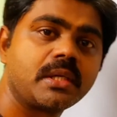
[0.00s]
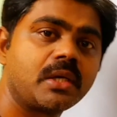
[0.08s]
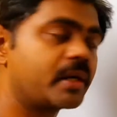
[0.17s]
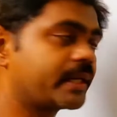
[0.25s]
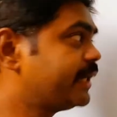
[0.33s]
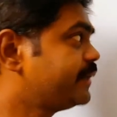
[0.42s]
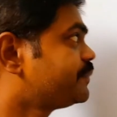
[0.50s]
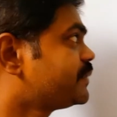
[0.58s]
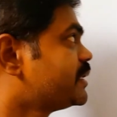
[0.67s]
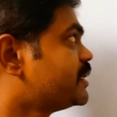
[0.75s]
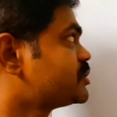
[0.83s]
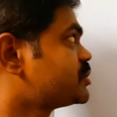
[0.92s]

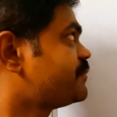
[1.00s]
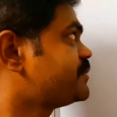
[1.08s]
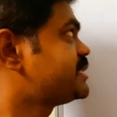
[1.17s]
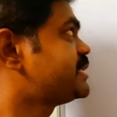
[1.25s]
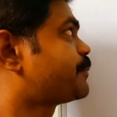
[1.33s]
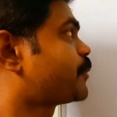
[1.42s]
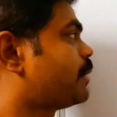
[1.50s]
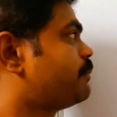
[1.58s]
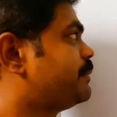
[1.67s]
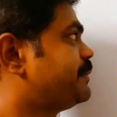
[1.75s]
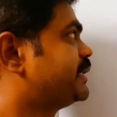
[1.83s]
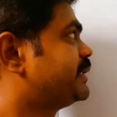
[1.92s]
Okay. So if you see the
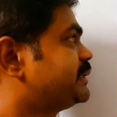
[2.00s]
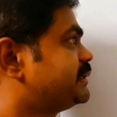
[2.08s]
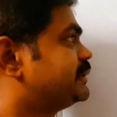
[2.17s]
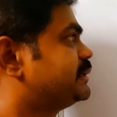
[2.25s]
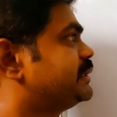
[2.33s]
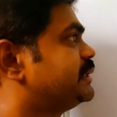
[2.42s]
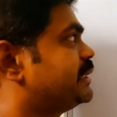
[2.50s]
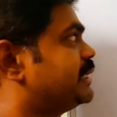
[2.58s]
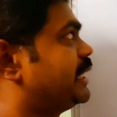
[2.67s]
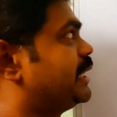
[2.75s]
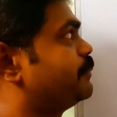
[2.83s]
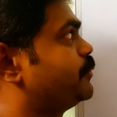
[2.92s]
problem here,
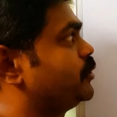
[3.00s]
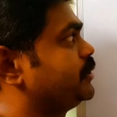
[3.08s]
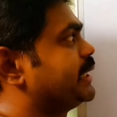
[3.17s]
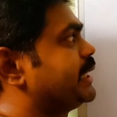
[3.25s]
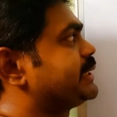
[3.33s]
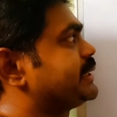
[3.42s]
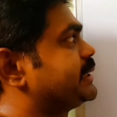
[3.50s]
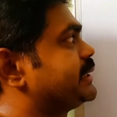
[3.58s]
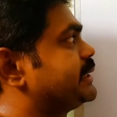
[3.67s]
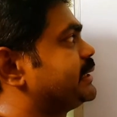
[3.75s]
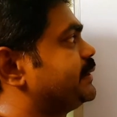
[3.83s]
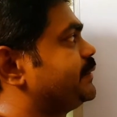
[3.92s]
prove
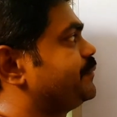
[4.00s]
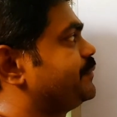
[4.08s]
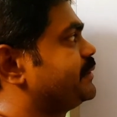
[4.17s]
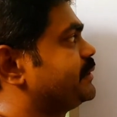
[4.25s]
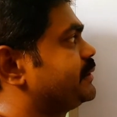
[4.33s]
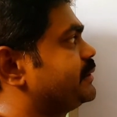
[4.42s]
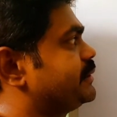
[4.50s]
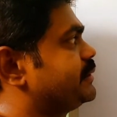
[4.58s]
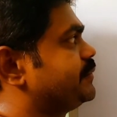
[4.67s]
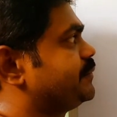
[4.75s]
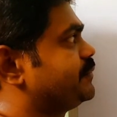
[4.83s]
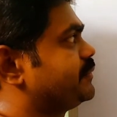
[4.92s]
that
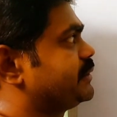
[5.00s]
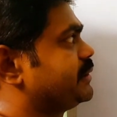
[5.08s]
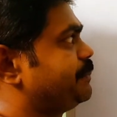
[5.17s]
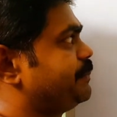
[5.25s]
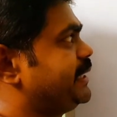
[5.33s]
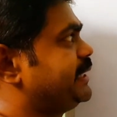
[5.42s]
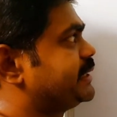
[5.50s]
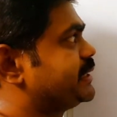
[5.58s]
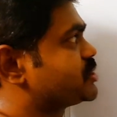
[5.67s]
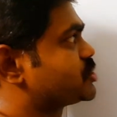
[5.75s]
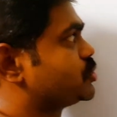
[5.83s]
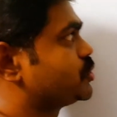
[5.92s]
P
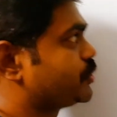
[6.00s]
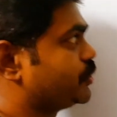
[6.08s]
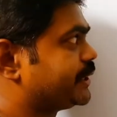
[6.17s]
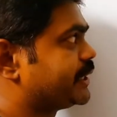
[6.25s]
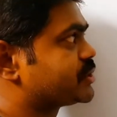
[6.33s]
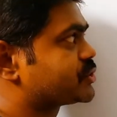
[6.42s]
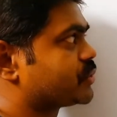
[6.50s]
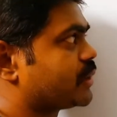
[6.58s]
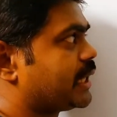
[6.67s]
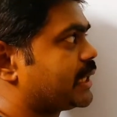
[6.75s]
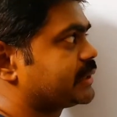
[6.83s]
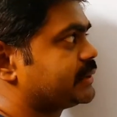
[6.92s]
tends to Q tends to
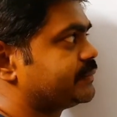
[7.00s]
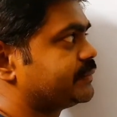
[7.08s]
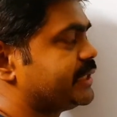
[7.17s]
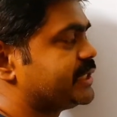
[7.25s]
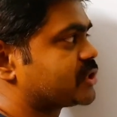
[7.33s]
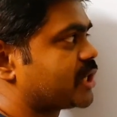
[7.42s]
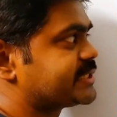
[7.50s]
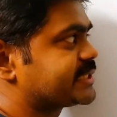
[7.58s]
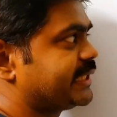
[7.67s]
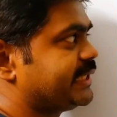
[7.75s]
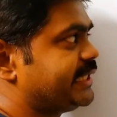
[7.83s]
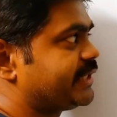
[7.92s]
R is
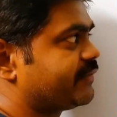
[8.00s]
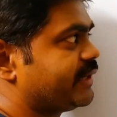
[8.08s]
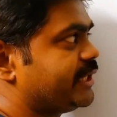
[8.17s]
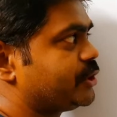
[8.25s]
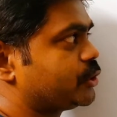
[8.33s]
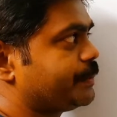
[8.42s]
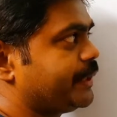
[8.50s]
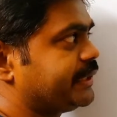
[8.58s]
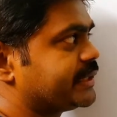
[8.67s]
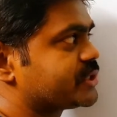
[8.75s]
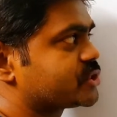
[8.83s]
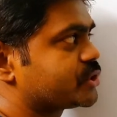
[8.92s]
logically equivalent to P
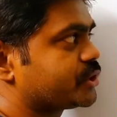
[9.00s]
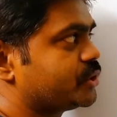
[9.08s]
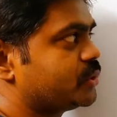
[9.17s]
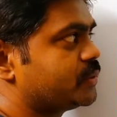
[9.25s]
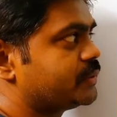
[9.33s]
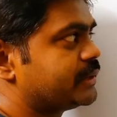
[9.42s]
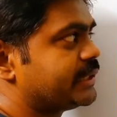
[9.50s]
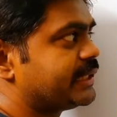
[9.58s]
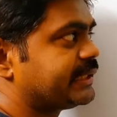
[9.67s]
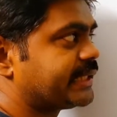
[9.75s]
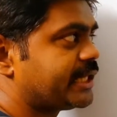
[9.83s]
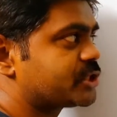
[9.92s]
tends to
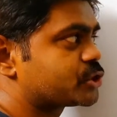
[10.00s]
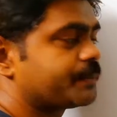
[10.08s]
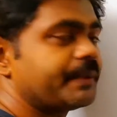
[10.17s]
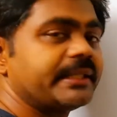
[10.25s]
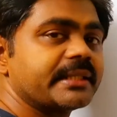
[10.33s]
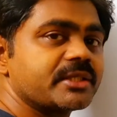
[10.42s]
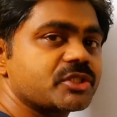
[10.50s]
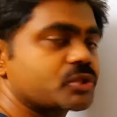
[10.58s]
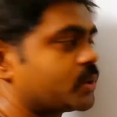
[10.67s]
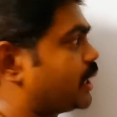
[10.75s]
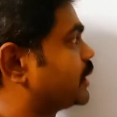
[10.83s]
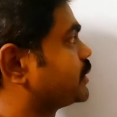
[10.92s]
Q tends to P tends
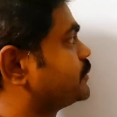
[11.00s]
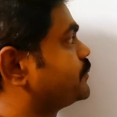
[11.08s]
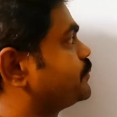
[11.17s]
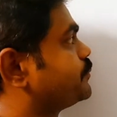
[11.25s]
to R.